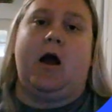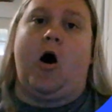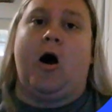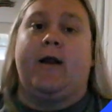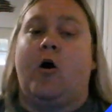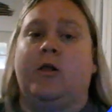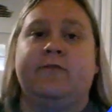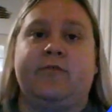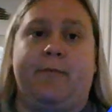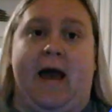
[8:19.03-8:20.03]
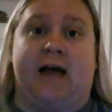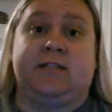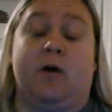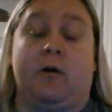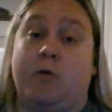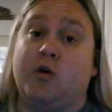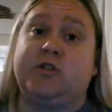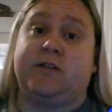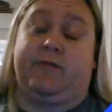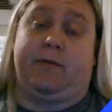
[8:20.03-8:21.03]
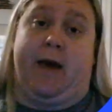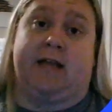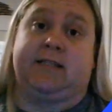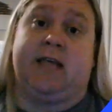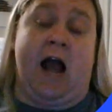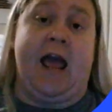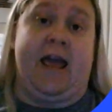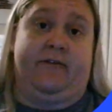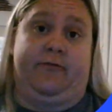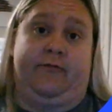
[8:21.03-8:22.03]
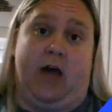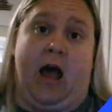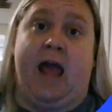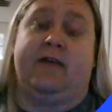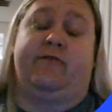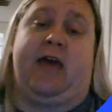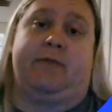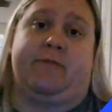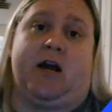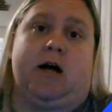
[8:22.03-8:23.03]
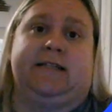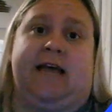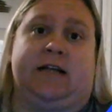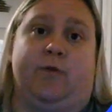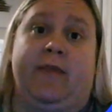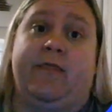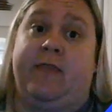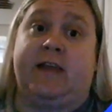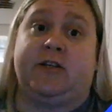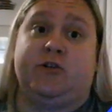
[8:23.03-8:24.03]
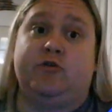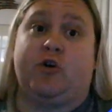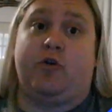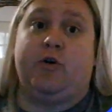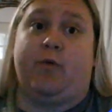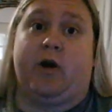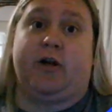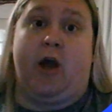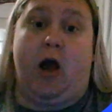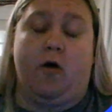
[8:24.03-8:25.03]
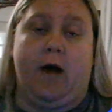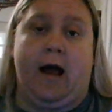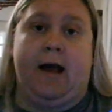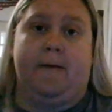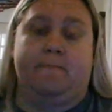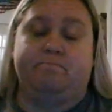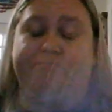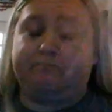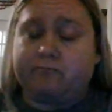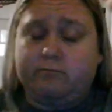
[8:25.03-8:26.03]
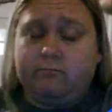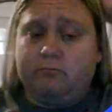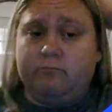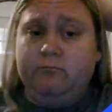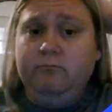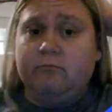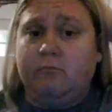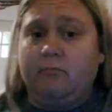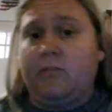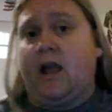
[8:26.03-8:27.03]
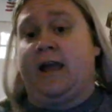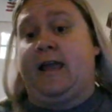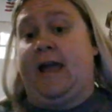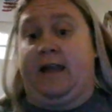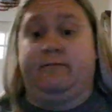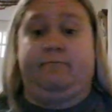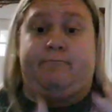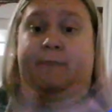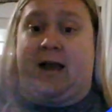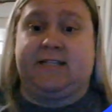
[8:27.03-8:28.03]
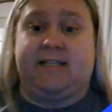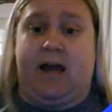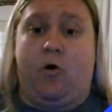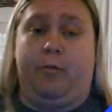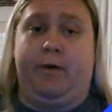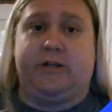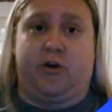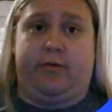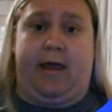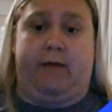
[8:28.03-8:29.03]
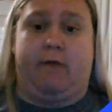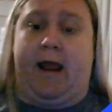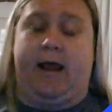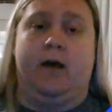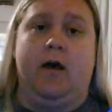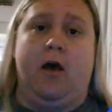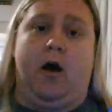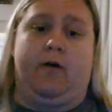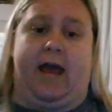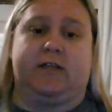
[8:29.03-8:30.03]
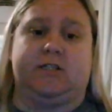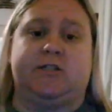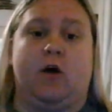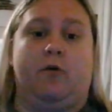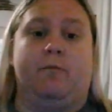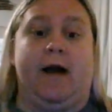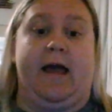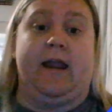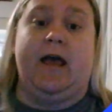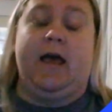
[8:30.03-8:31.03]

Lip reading: on all of the pads, or most of the pads that I have came in contact with, they do show you where to go. Again, back to that whole picture thing, right? Okay, so but